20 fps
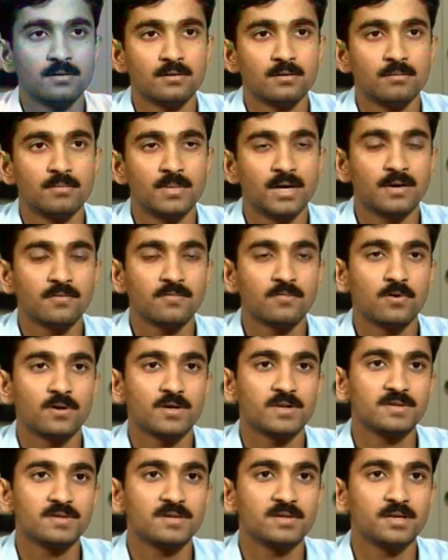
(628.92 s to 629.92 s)
Madam, what is
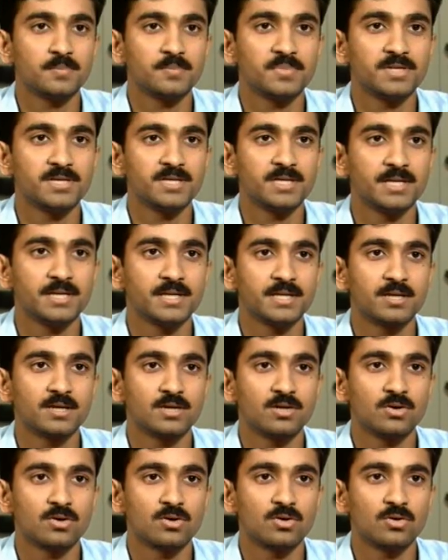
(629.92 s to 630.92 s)
the epigenetic
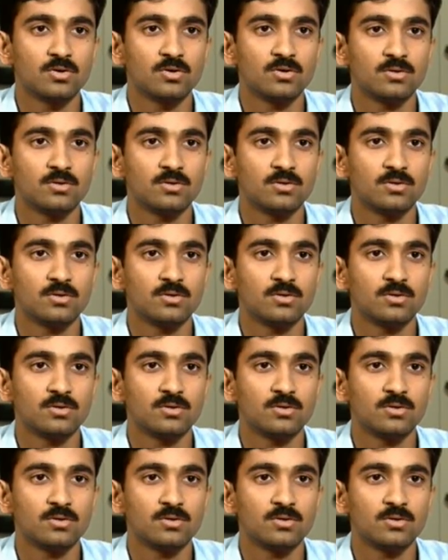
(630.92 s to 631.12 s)
control?